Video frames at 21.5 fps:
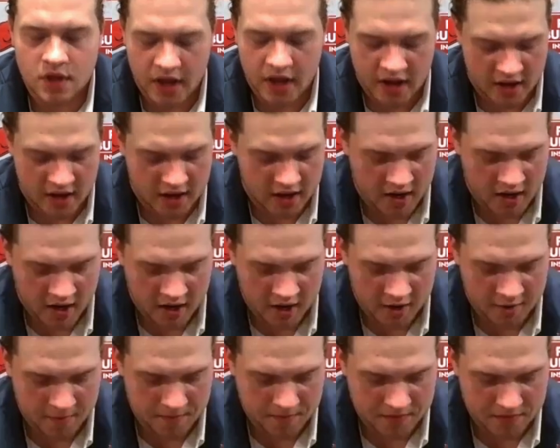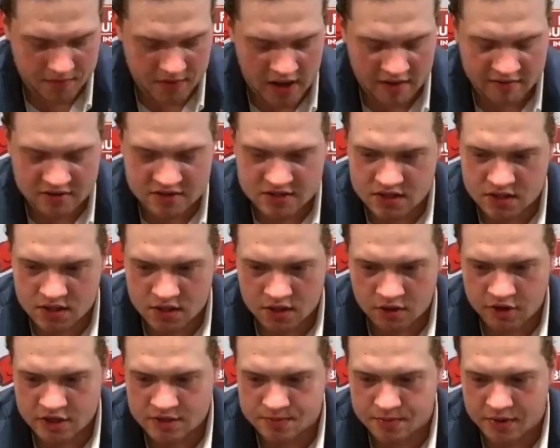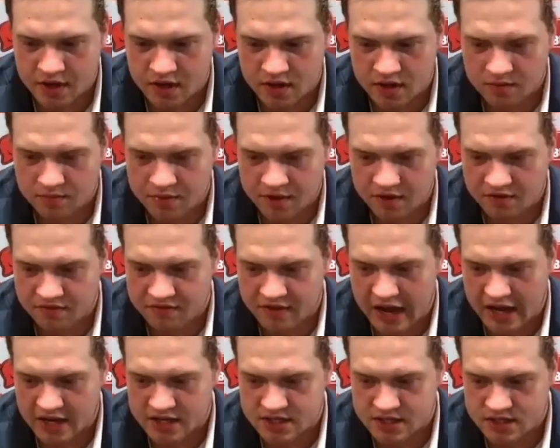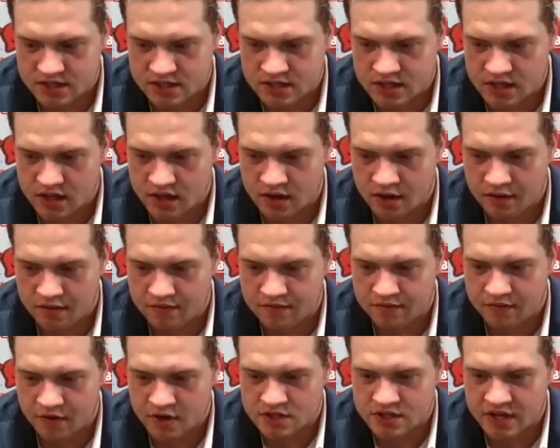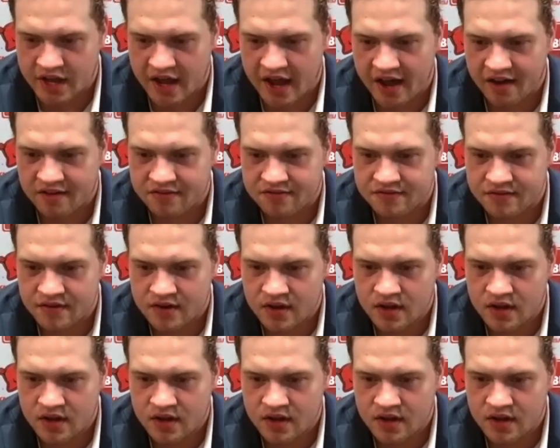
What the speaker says: Yeah, obviously the noise played a big factor in the first half.